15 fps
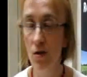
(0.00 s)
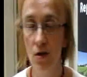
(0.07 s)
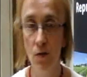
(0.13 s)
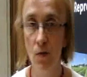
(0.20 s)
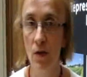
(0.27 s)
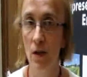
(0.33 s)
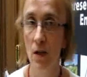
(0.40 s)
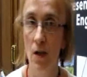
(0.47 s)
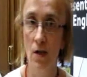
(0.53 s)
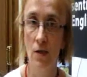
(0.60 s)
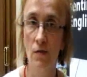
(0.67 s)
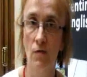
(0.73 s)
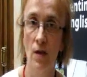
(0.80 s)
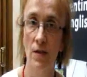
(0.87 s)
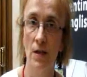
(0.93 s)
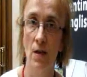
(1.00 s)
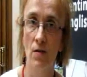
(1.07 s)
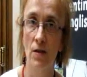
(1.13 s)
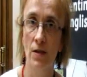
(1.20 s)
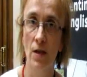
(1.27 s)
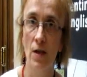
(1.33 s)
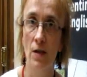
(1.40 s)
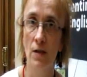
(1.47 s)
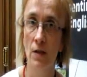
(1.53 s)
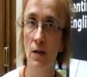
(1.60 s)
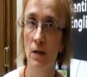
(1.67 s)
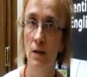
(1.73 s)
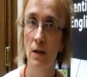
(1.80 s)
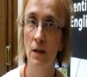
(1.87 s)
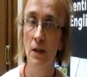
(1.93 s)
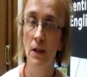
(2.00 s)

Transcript: just want a glass of rosé on its own.